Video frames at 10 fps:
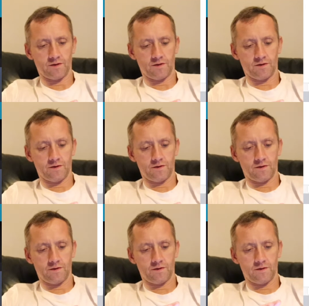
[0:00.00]

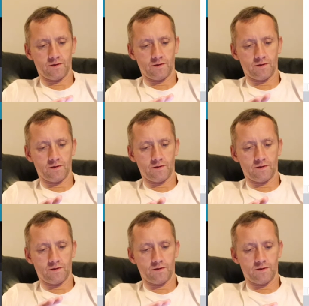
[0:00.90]

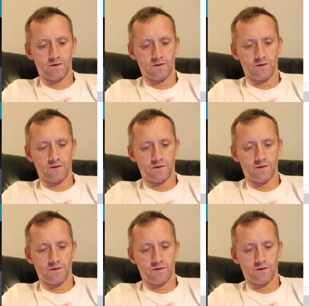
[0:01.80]
(no one is talking)